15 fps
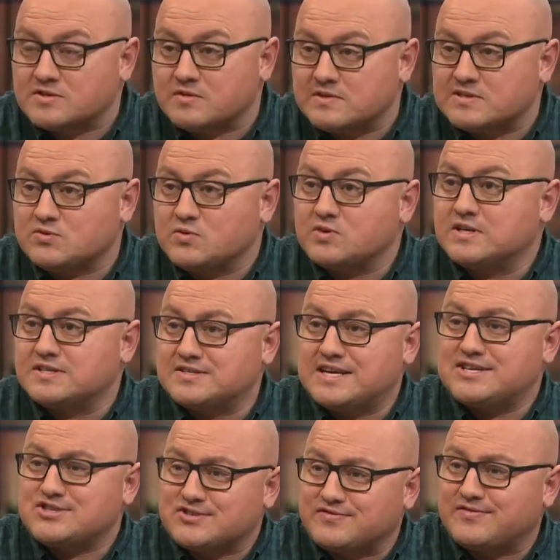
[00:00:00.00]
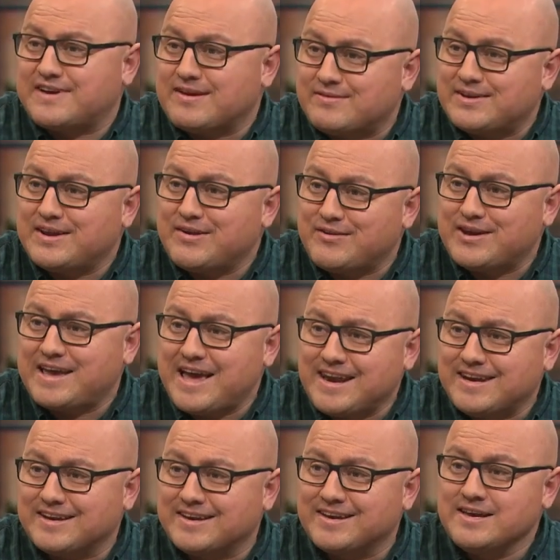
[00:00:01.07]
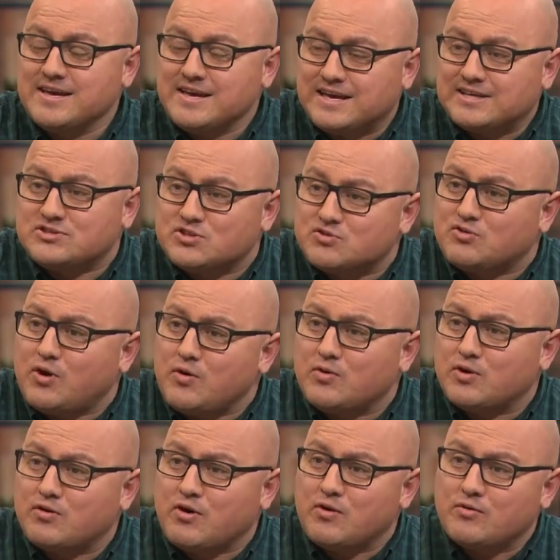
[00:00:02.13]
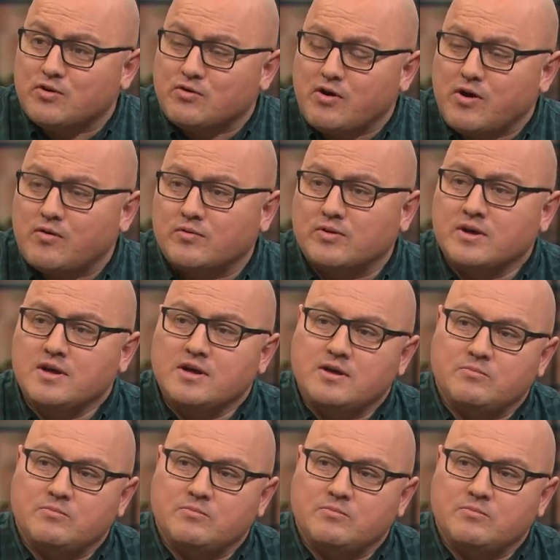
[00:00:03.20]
So this organisation founded here in Canada has just grown and grown and grown,